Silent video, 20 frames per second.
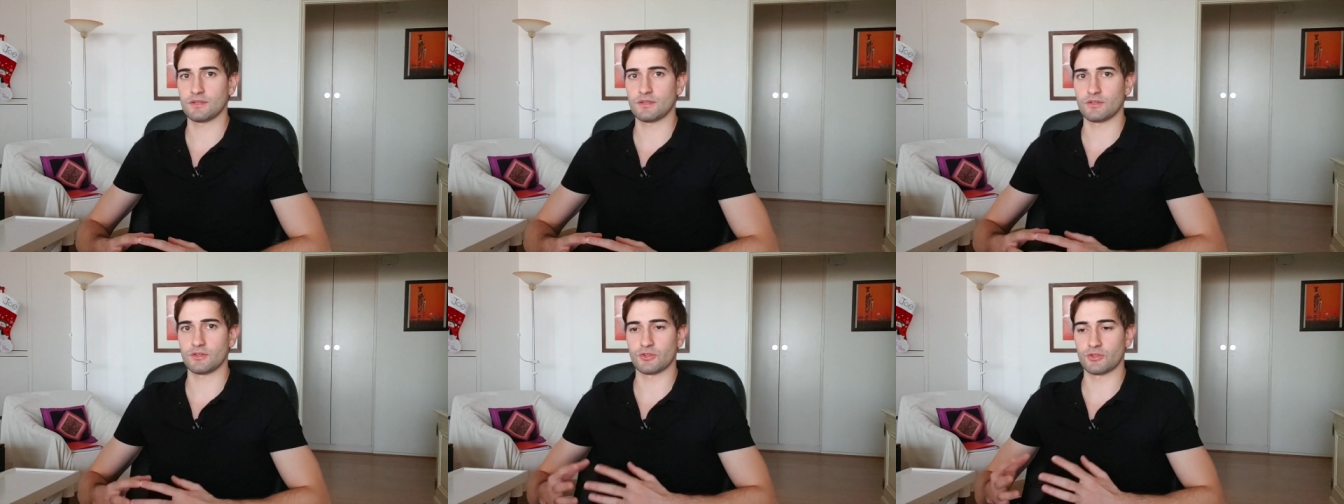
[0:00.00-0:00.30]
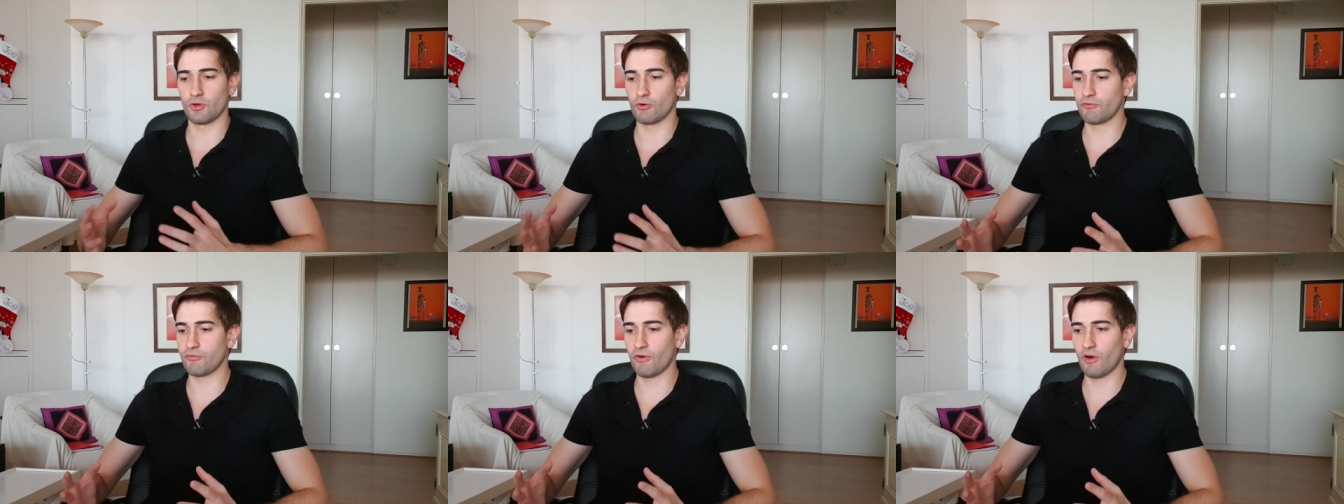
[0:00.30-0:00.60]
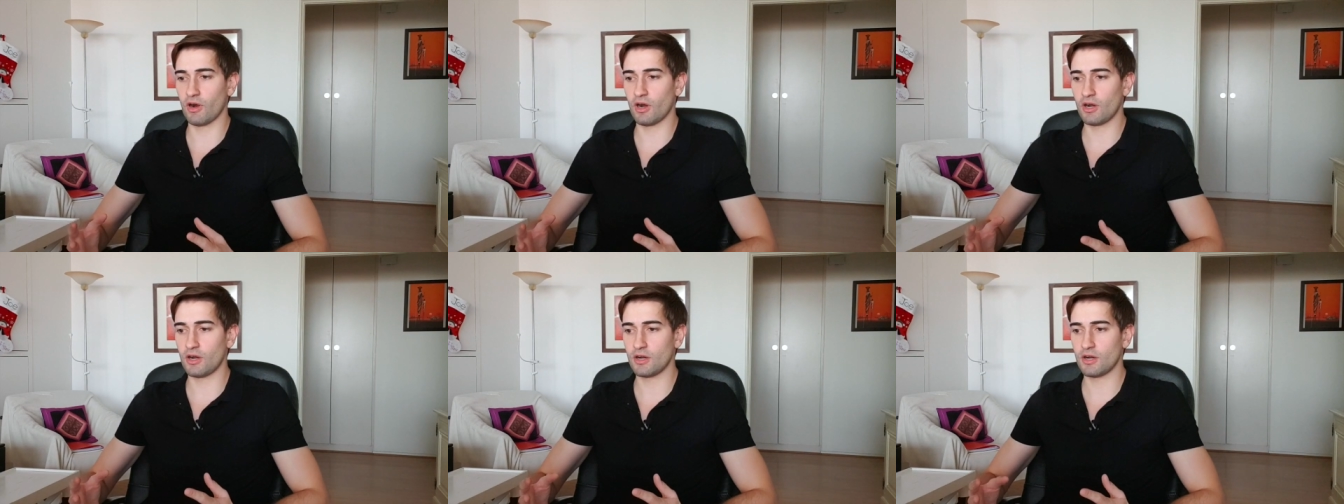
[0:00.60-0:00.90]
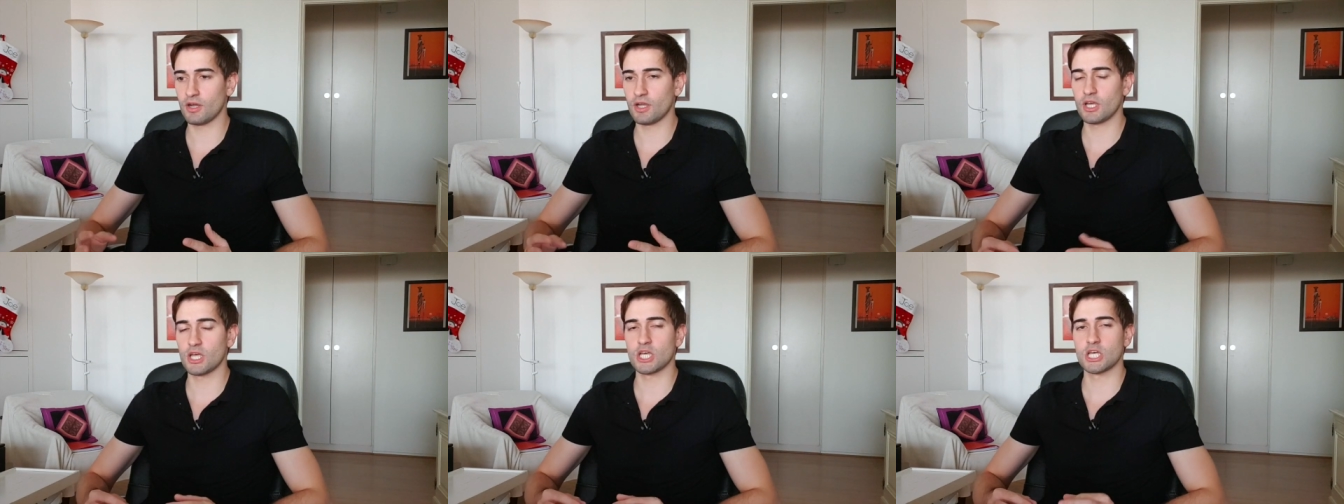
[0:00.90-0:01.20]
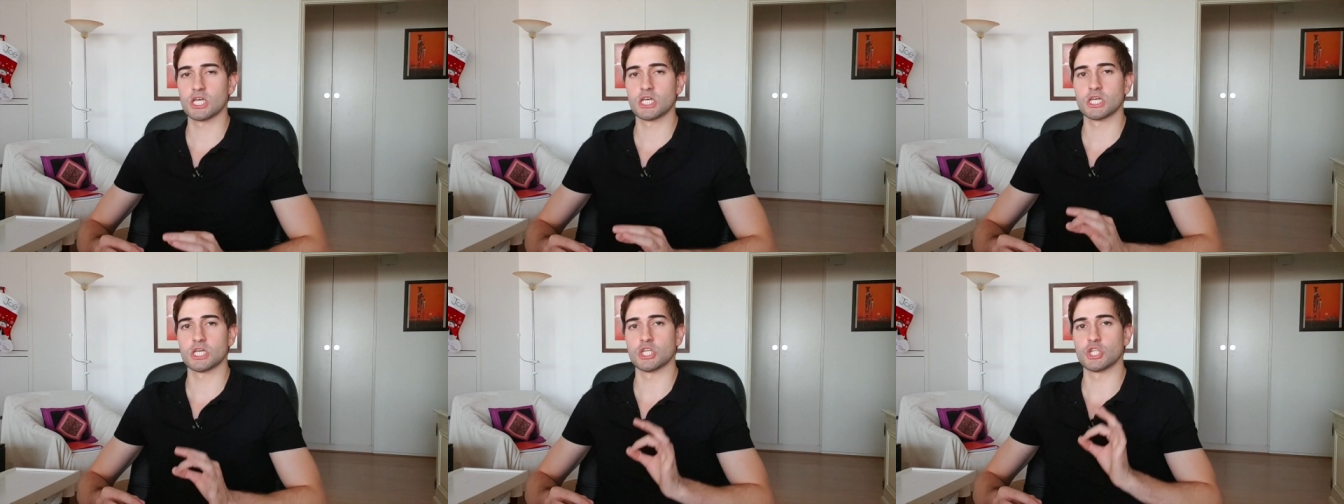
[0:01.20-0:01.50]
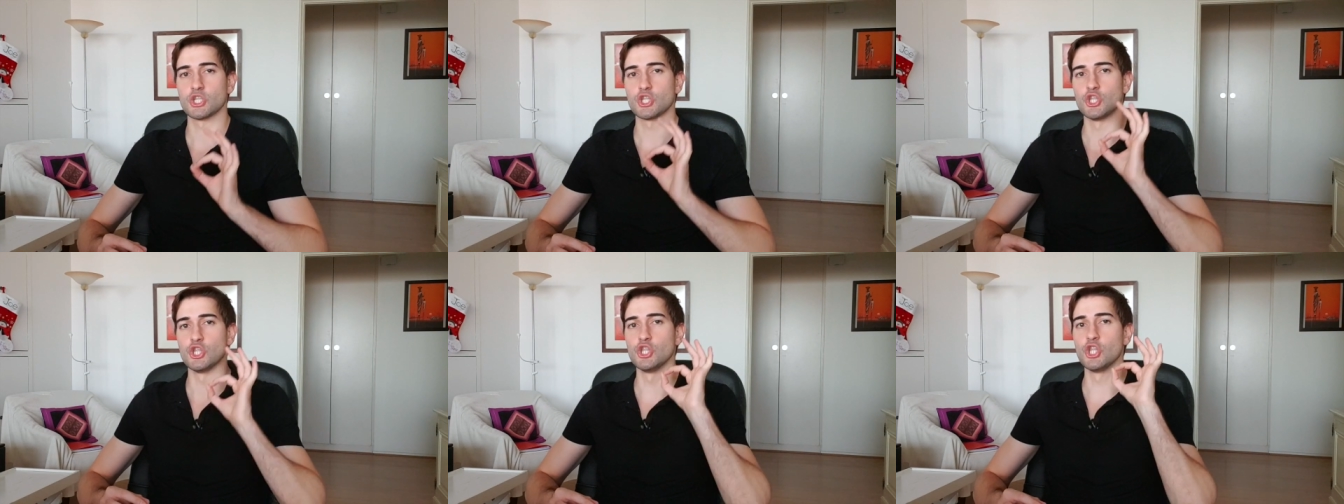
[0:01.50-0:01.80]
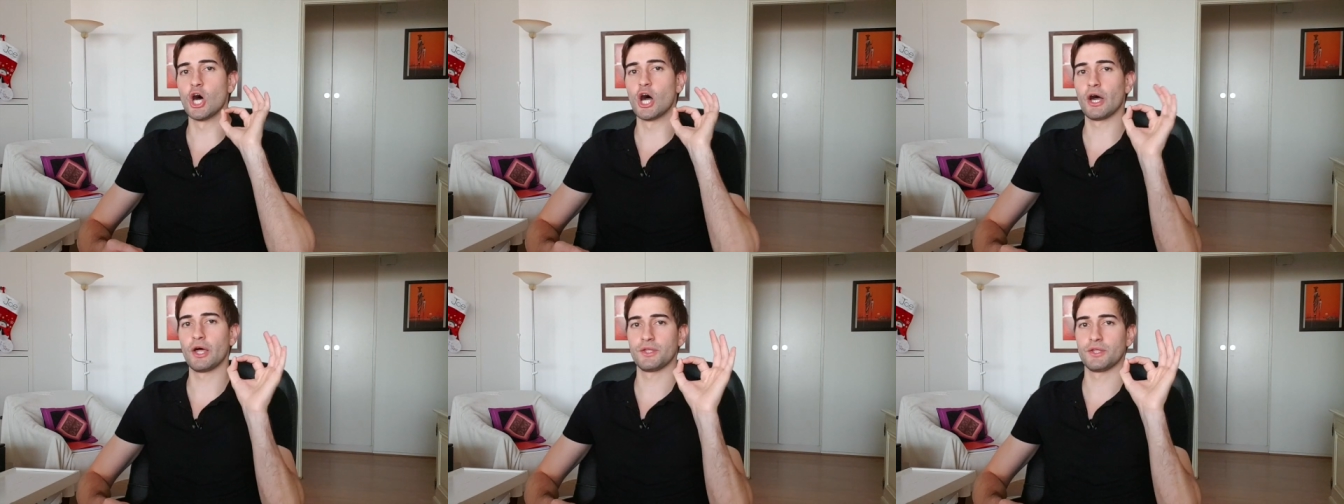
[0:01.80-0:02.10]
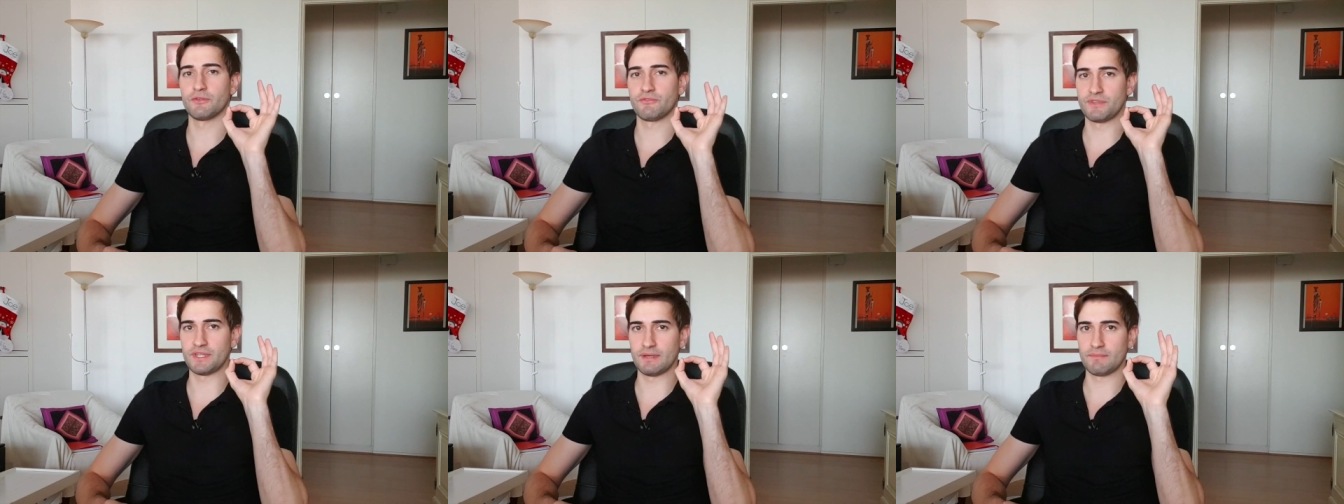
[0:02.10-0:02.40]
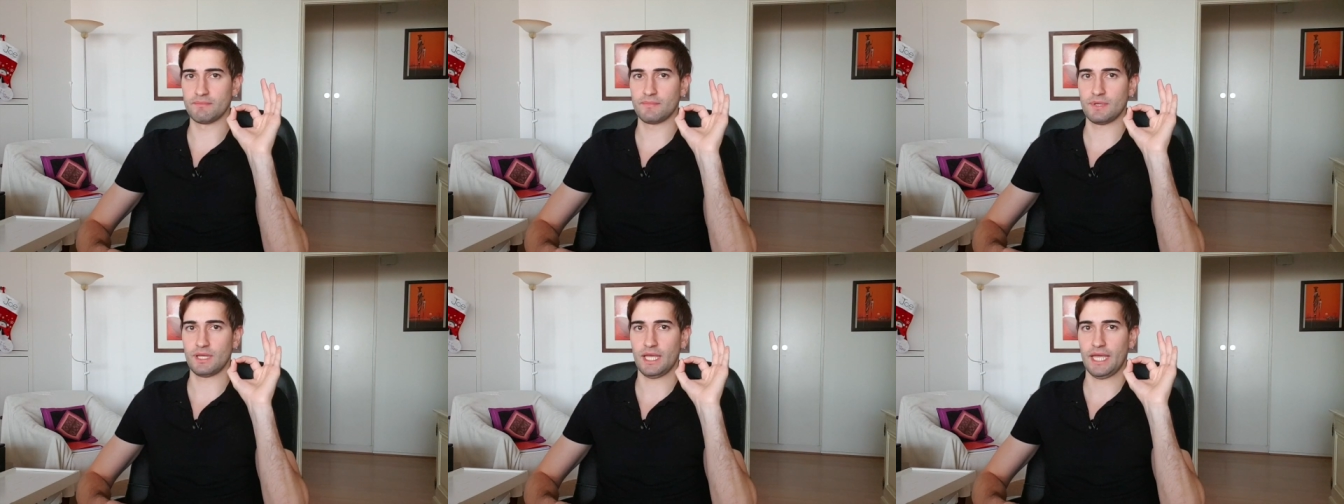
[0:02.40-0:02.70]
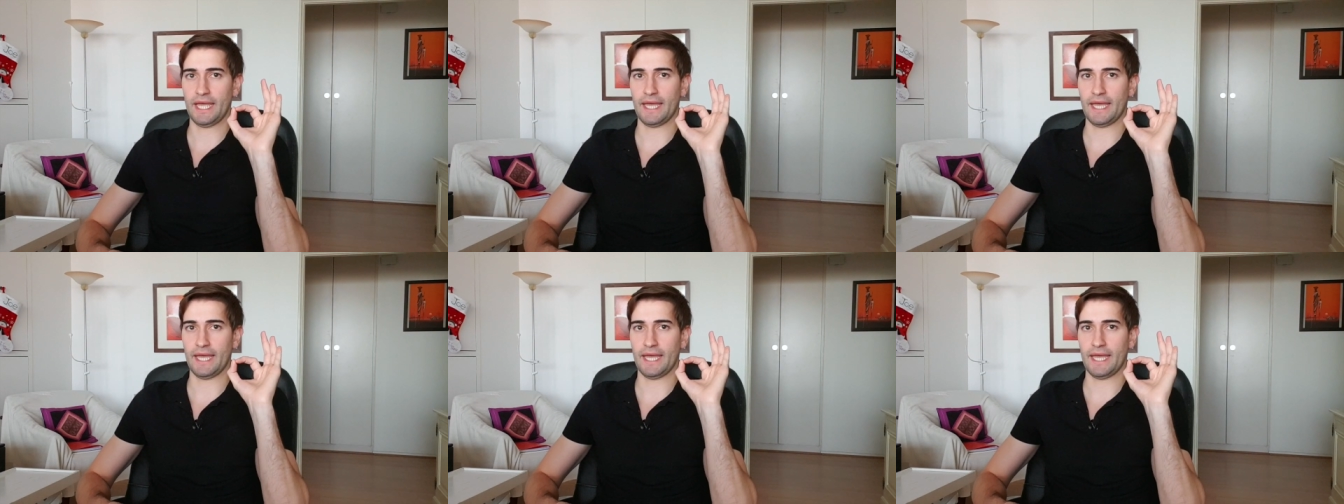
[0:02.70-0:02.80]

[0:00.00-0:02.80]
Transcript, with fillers: so far, none of them